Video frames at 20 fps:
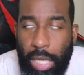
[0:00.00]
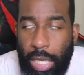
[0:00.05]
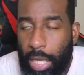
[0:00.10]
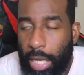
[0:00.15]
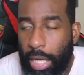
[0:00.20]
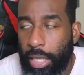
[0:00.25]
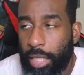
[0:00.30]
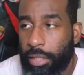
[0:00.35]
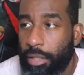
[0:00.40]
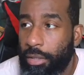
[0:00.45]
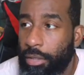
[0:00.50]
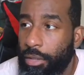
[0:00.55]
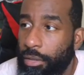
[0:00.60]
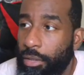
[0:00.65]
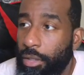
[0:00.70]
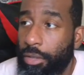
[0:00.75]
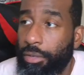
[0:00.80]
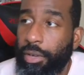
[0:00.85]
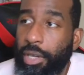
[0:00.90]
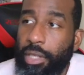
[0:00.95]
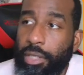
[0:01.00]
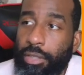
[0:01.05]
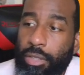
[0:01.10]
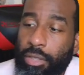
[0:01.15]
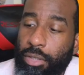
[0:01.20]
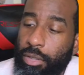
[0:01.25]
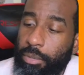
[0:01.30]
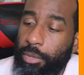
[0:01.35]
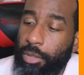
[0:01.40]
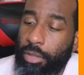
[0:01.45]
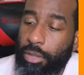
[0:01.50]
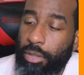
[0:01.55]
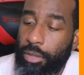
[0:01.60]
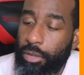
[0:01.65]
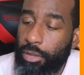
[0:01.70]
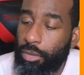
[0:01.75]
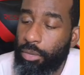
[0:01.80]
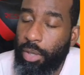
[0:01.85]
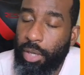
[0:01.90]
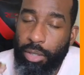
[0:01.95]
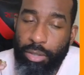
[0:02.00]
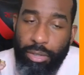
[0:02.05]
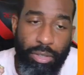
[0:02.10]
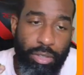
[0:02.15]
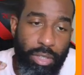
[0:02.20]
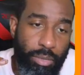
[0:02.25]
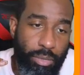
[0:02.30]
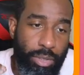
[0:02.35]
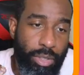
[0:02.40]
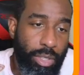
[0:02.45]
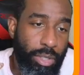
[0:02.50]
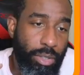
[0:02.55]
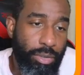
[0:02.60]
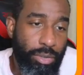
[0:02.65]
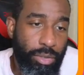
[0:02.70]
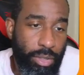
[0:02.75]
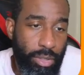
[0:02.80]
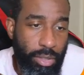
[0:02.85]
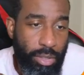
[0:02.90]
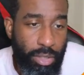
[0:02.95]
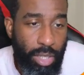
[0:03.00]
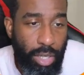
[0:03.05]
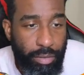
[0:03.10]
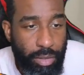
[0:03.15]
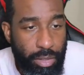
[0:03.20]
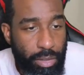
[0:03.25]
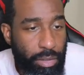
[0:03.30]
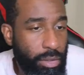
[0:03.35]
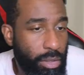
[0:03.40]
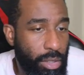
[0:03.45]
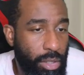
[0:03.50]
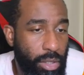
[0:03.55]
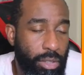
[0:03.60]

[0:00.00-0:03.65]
I guess the grading system is, do I understand what they do? It's a 7.